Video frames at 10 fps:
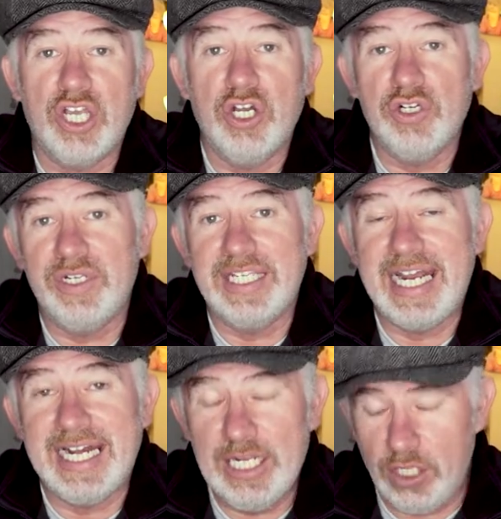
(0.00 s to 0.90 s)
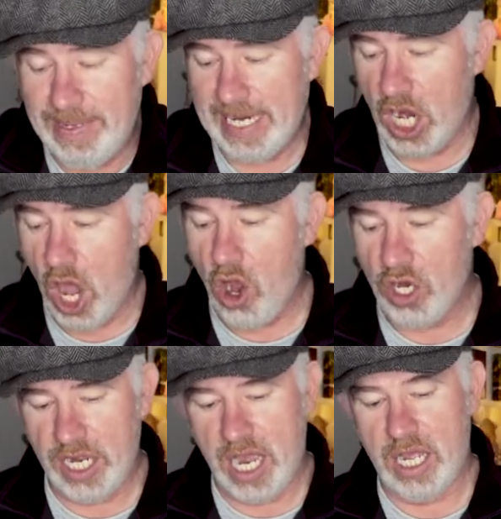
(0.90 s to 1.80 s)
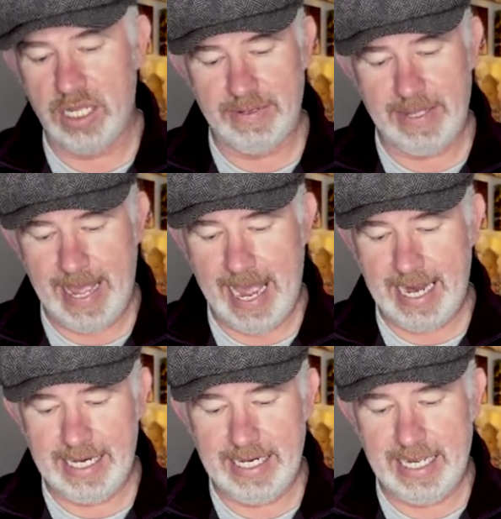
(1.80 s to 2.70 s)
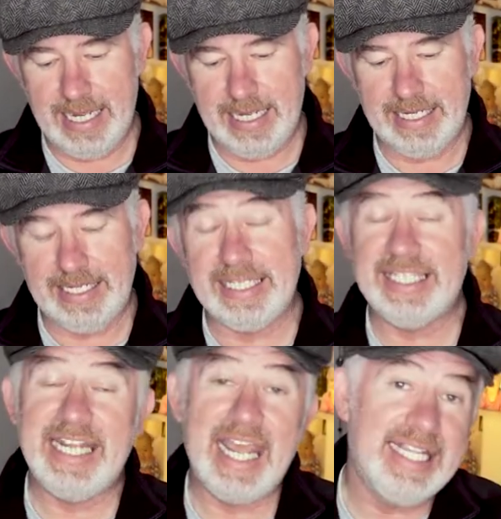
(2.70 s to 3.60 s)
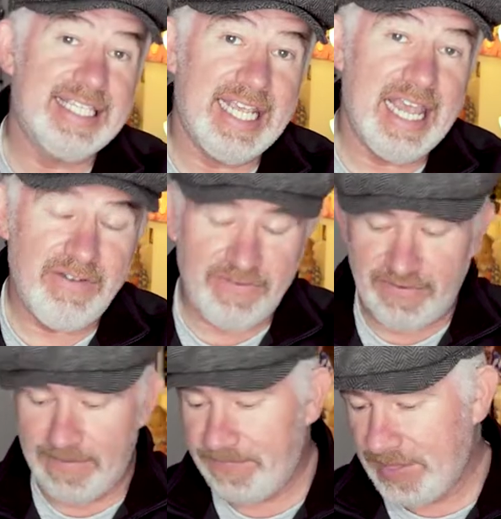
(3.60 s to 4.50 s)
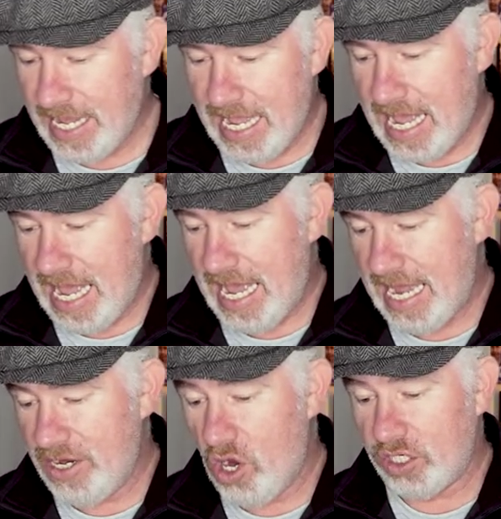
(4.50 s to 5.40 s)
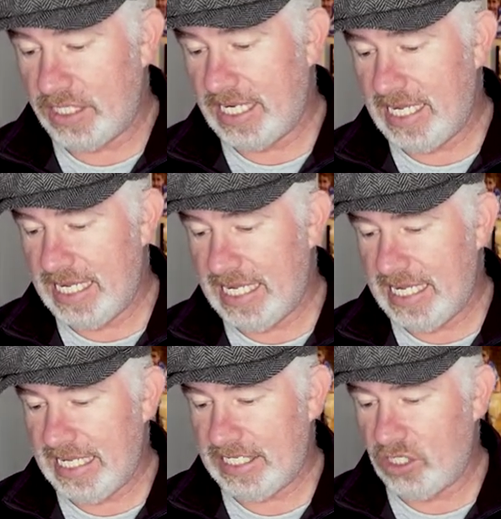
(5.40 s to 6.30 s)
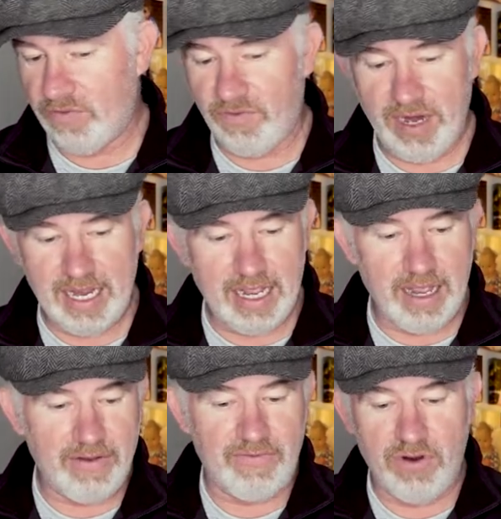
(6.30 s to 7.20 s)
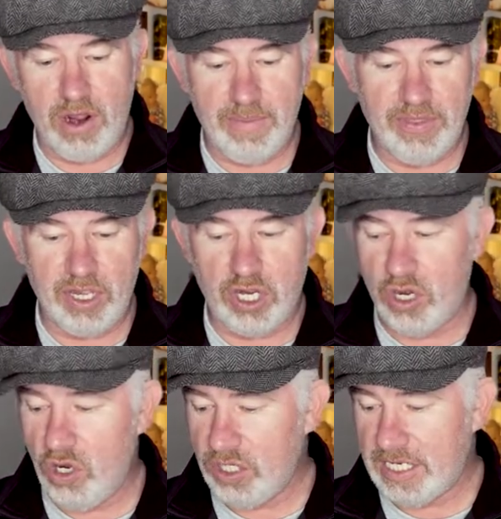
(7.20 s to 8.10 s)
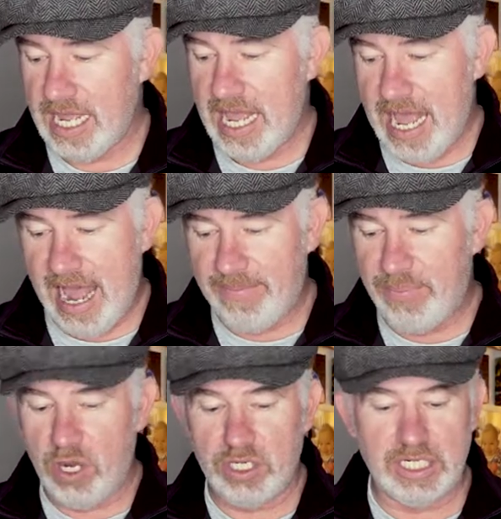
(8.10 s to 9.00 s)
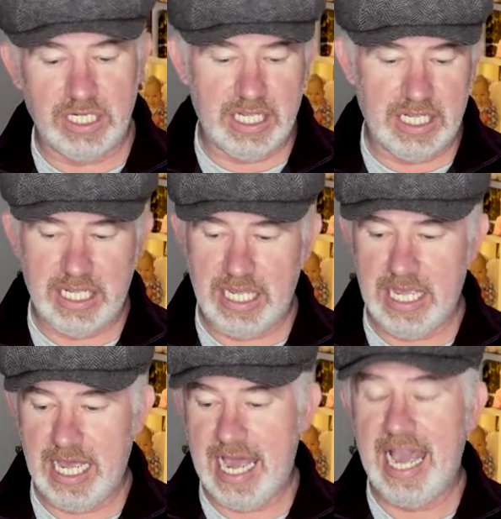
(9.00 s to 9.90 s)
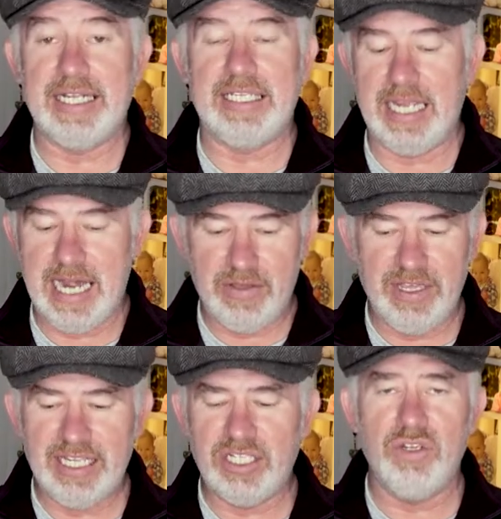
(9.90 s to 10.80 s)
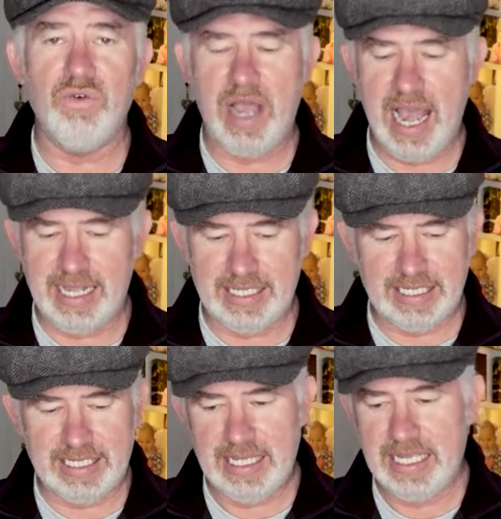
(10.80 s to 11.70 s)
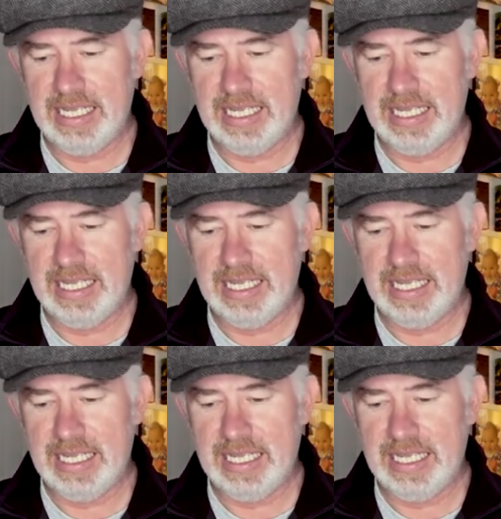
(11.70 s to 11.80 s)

countryside a little bit longer and staying safe, not suffering from the cold, I bought a hat. Now, these two hats